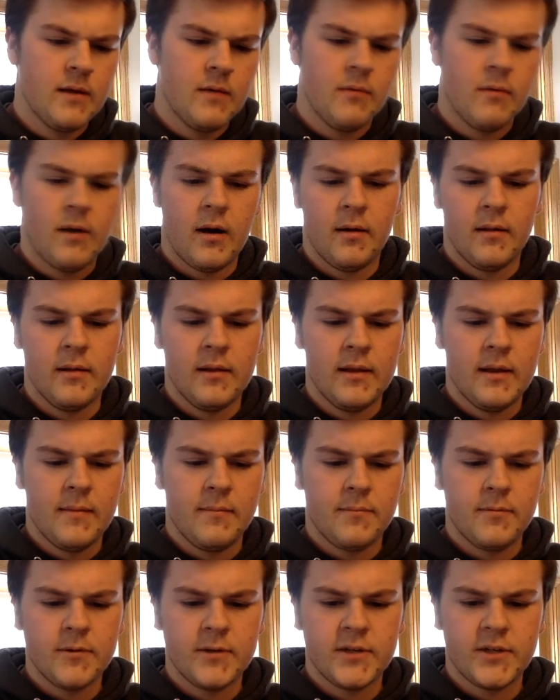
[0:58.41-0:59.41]
well,
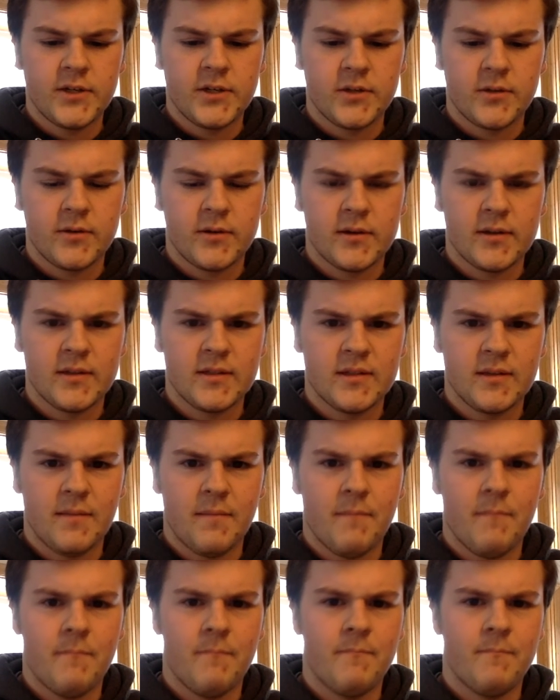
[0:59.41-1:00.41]
pretty sure it's
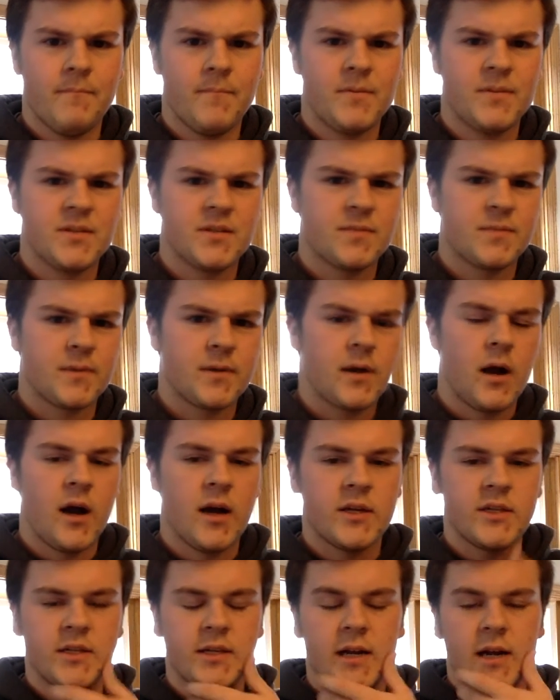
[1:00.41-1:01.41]
um just
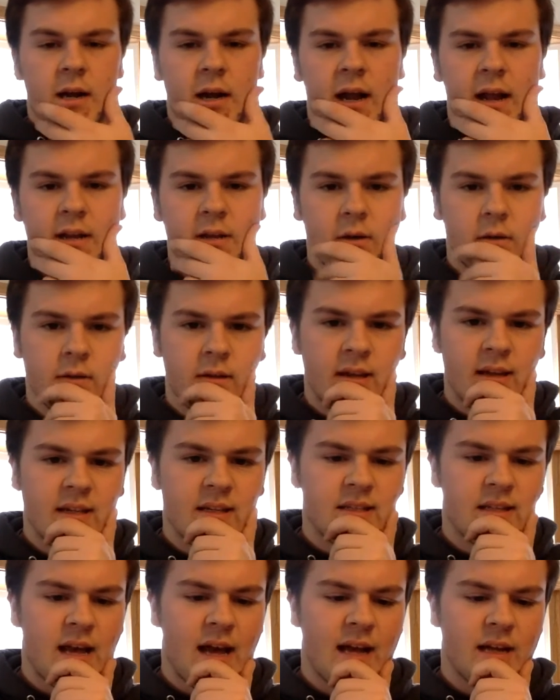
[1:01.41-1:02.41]
precautionary. I don't think
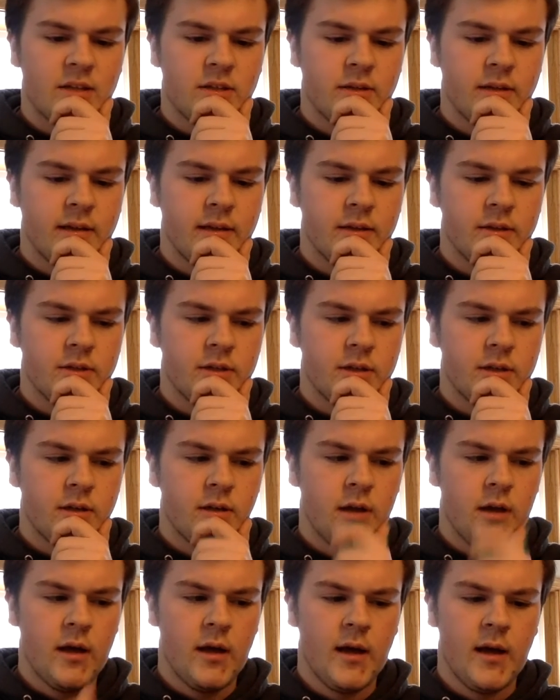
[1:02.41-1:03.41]
he's actually injured.